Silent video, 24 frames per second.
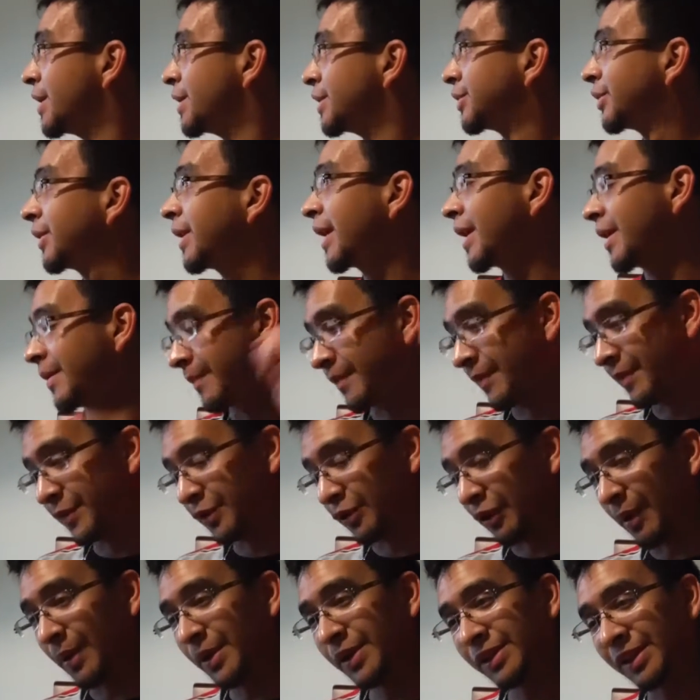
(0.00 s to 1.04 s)
so yeah
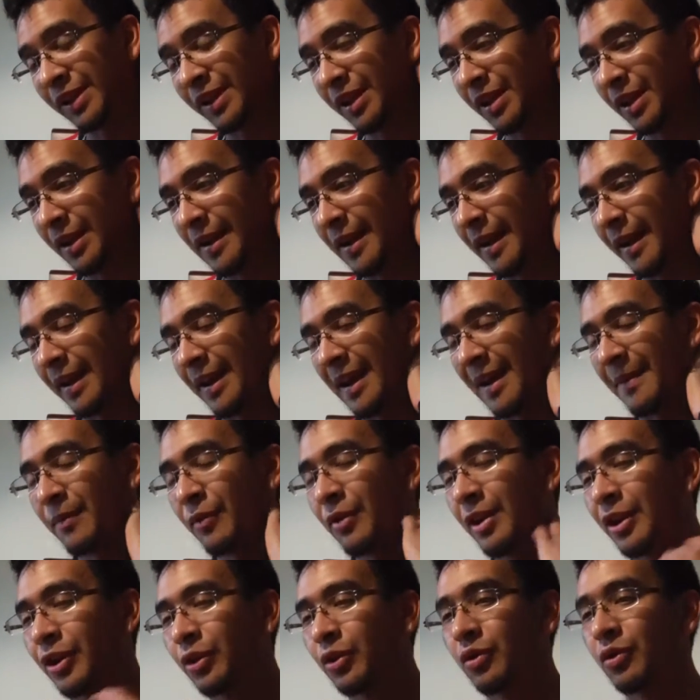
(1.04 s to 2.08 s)
so I was thinking like I'm
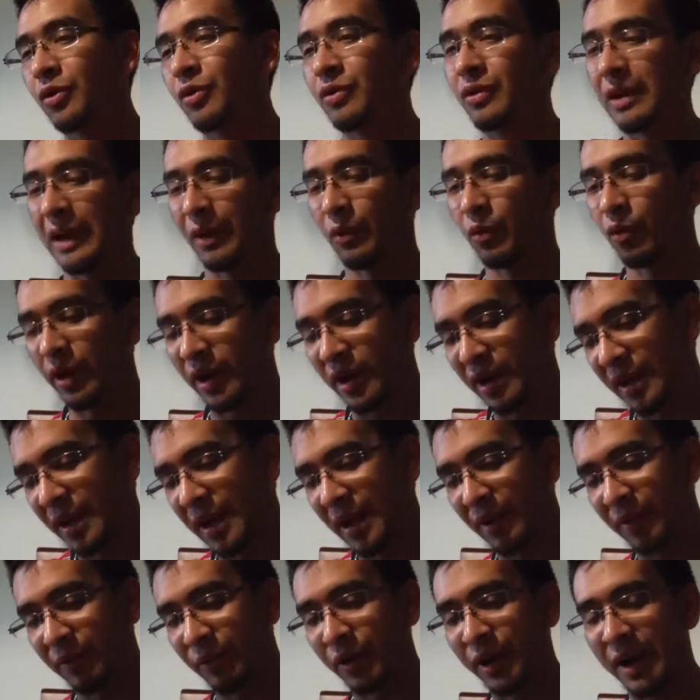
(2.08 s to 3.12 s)
gonna do like working
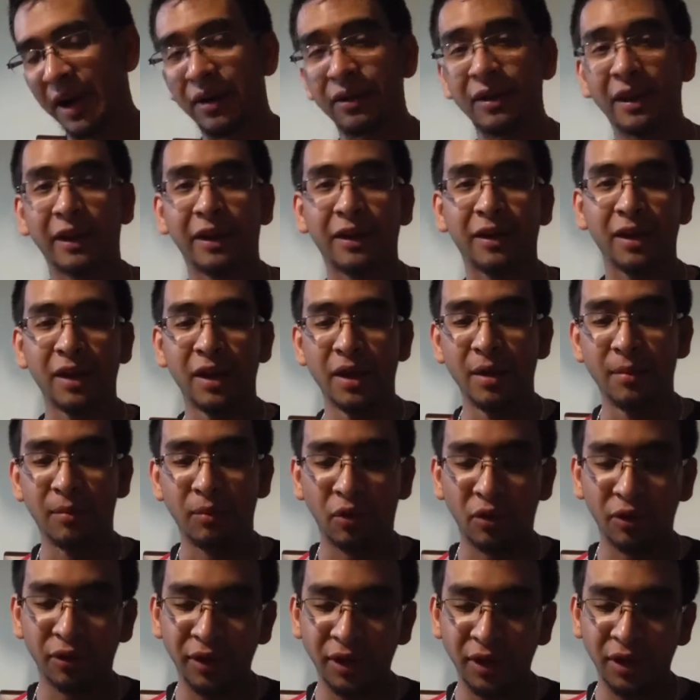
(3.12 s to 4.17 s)
out workout like
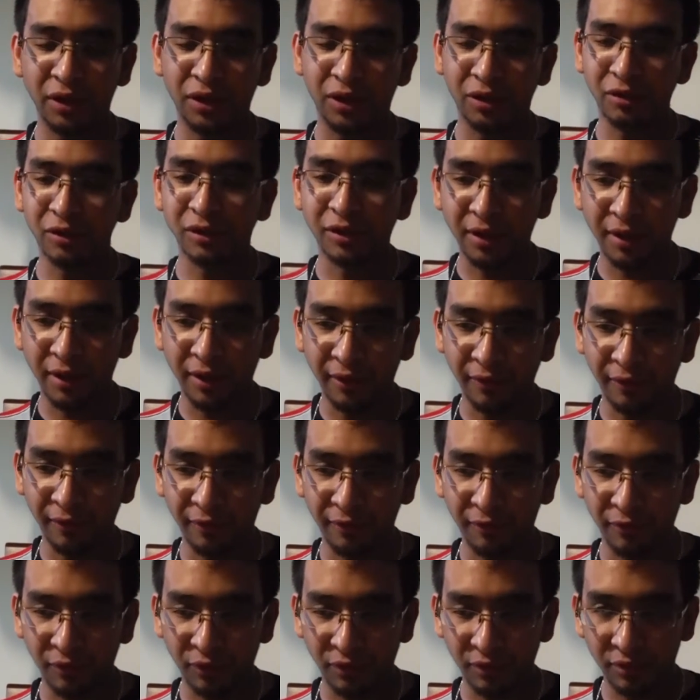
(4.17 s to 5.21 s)
Monday Tuesday
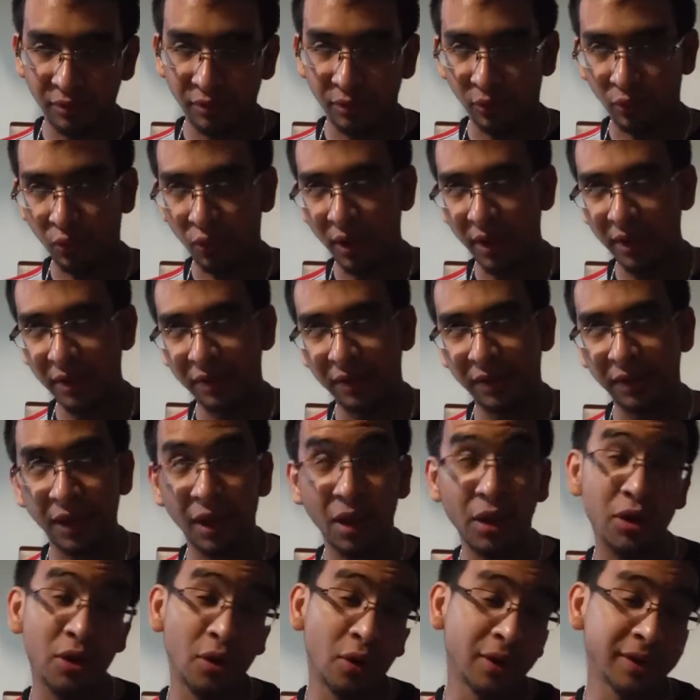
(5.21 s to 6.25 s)

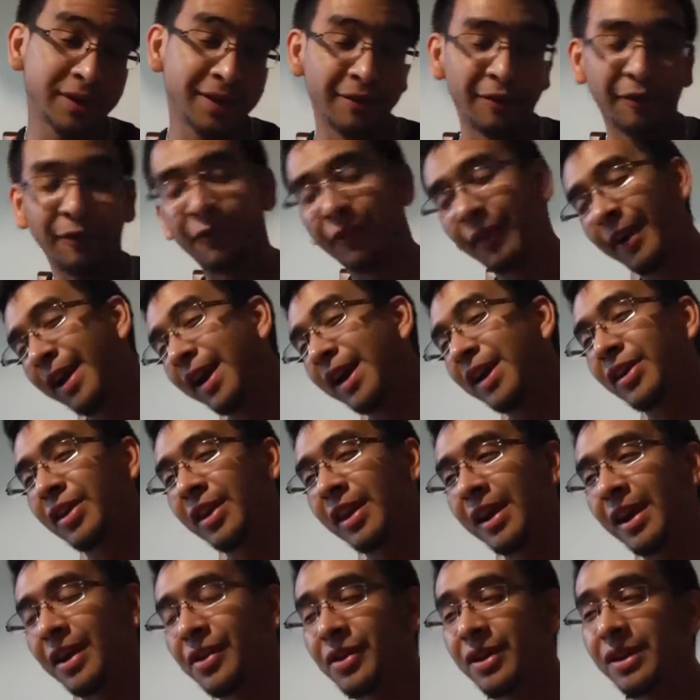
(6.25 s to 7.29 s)
Wednesday Thursday and
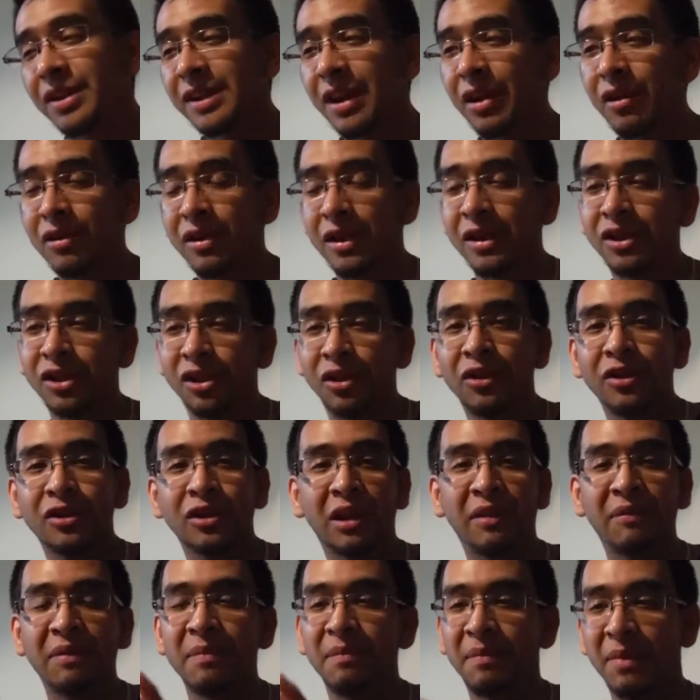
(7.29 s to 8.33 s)
Friday and then Saturday and Sunday is
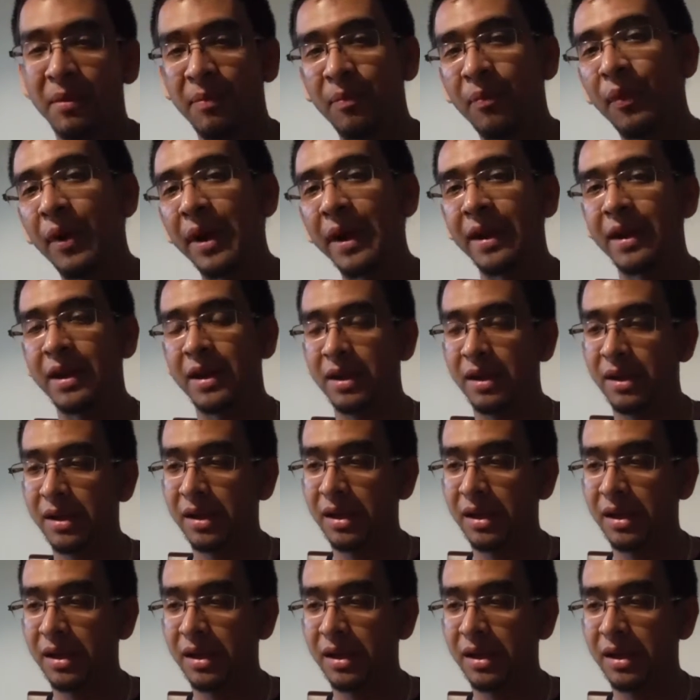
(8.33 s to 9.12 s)
gonna be my break